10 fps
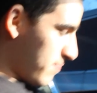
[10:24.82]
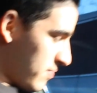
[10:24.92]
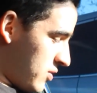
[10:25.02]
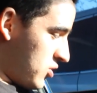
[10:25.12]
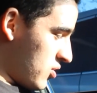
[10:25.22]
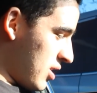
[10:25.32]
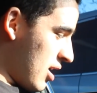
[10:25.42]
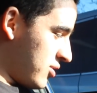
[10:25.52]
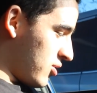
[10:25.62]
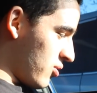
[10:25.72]
So
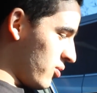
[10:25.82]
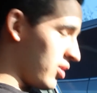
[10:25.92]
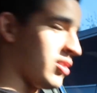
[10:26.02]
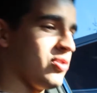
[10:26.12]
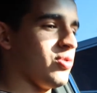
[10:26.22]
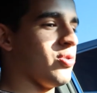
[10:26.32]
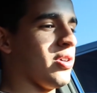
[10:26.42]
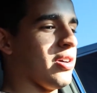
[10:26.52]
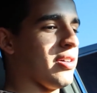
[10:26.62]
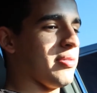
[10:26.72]
yeah, so we're gonna do
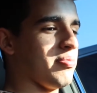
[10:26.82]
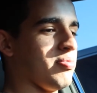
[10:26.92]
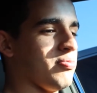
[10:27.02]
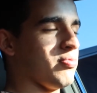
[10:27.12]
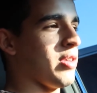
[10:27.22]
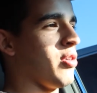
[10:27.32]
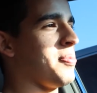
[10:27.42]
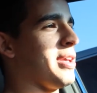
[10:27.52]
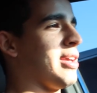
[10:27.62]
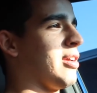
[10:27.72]
that would
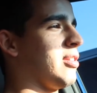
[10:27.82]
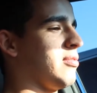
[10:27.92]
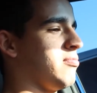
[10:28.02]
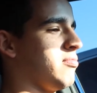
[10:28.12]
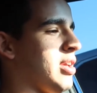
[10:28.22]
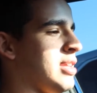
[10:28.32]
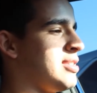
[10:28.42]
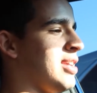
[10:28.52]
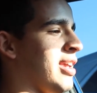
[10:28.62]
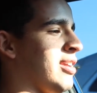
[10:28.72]
be
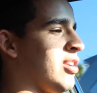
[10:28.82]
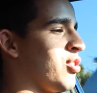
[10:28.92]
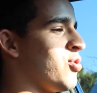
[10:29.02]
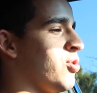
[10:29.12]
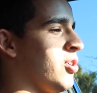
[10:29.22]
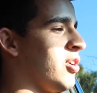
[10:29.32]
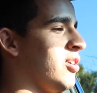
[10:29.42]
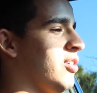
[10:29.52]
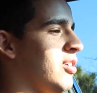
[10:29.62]
intake, intercooler.